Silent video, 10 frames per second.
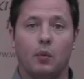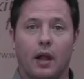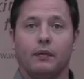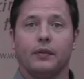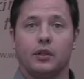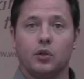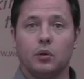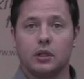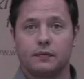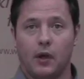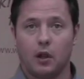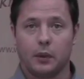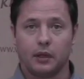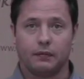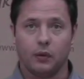while the tool is
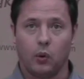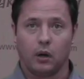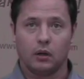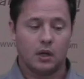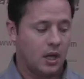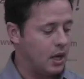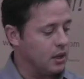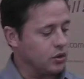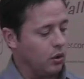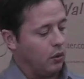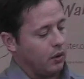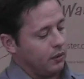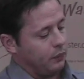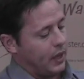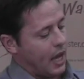following the floor. So
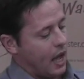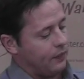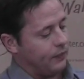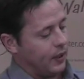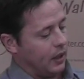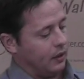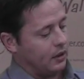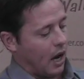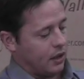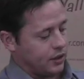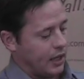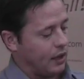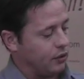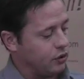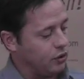we have our
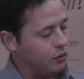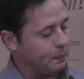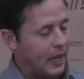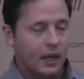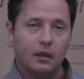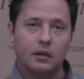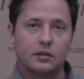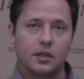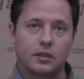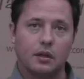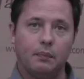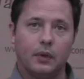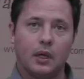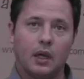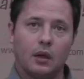standard 2-pin system,
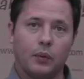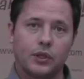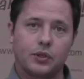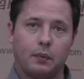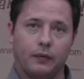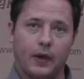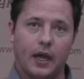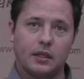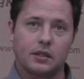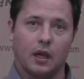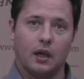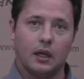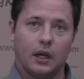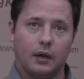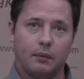which provides
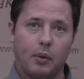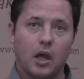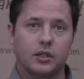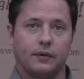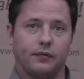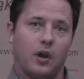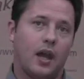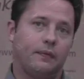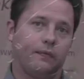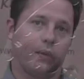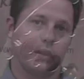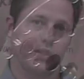a positive drive for the